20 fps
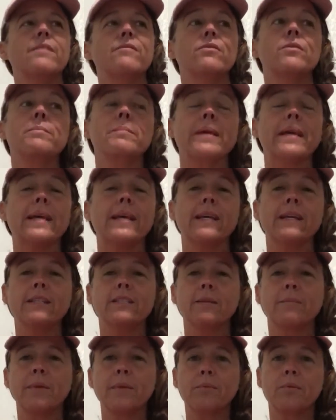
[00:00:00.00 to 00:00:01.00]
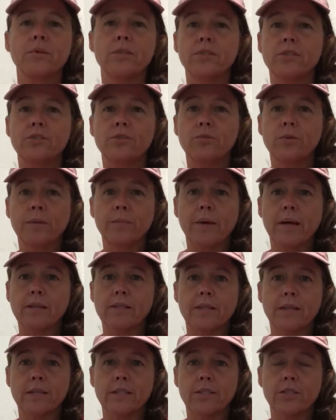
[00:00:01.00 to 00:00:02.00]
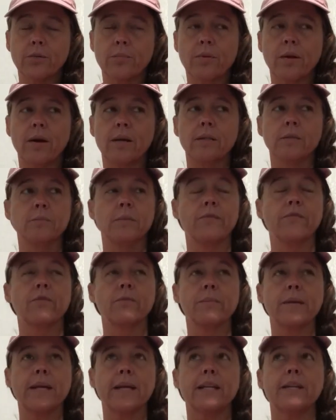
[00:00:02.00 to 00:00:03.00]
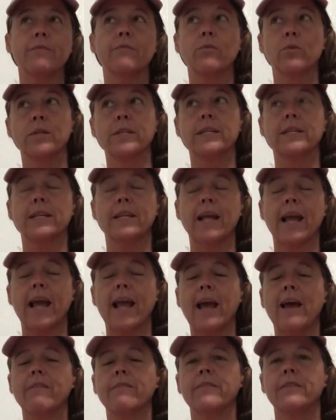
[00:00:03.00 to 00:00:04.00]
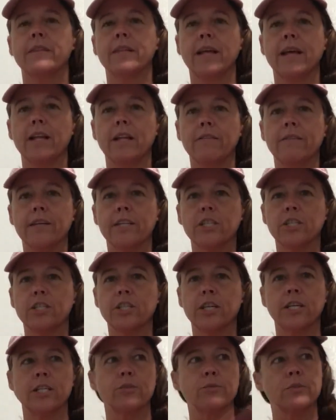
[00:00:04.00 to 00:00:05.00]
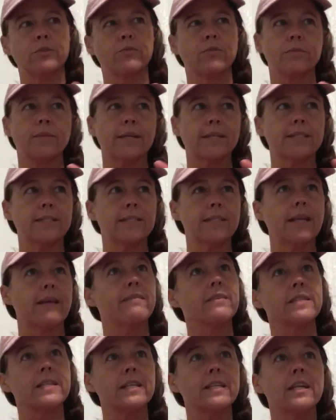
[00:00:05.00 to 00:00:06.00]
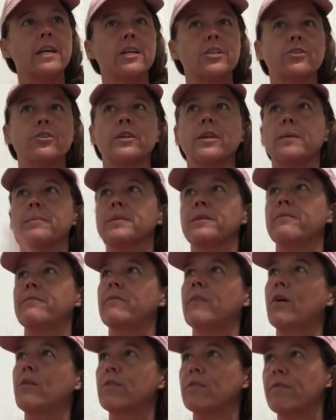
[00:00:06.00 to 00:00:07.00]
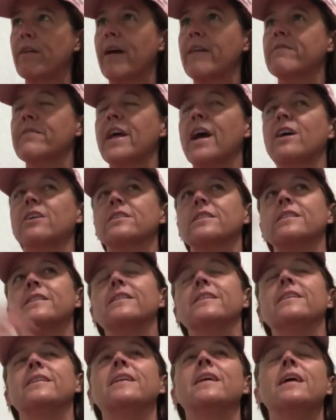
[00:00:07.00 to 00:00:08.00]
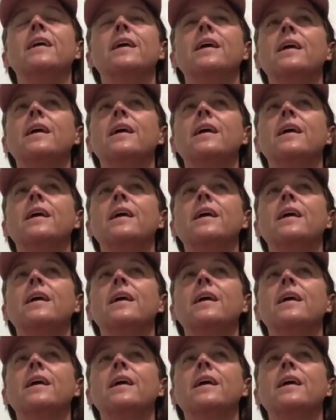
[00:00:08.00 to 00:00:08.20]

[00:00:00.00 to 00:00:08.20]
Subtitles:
For me, some people can do 20 miles like it's no problem, but for me I did 14 and a half, and the elevation change was from like 1,700 up to over 5,000, and